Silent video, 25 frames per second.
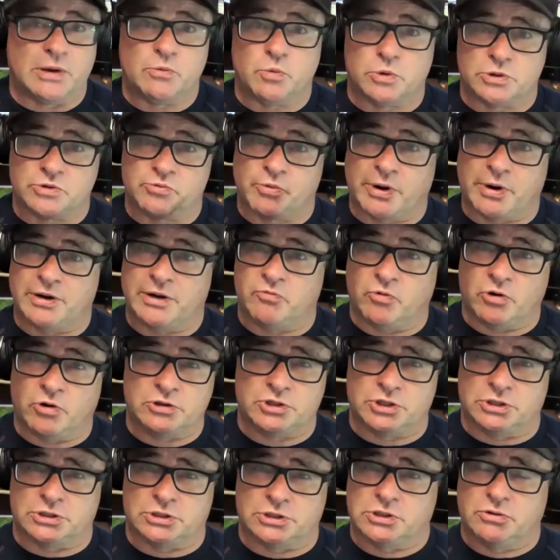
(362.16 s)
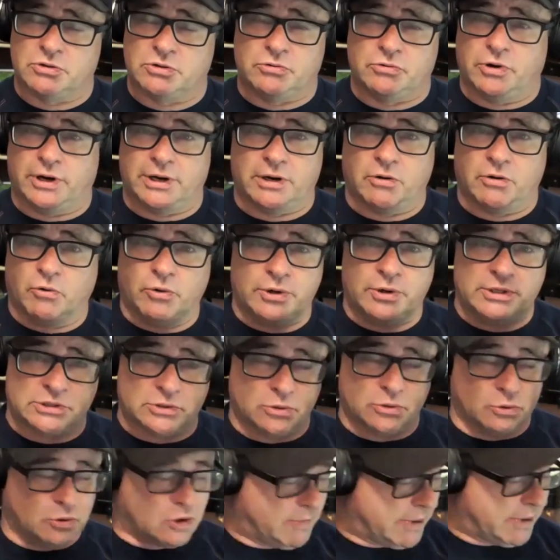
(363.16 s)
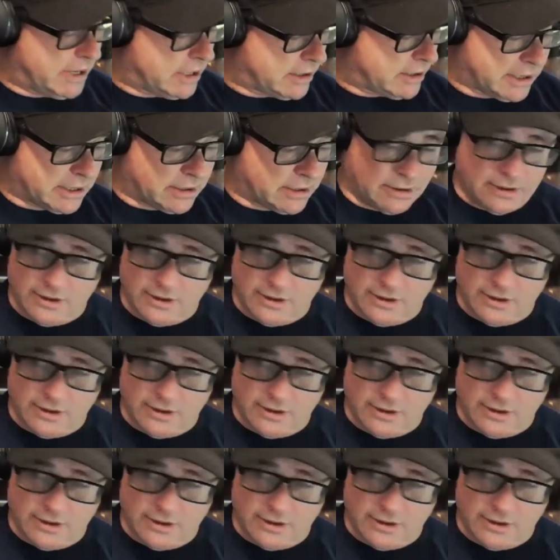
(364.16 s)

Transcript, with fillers: was Wayne Rogers, who I always talk about, and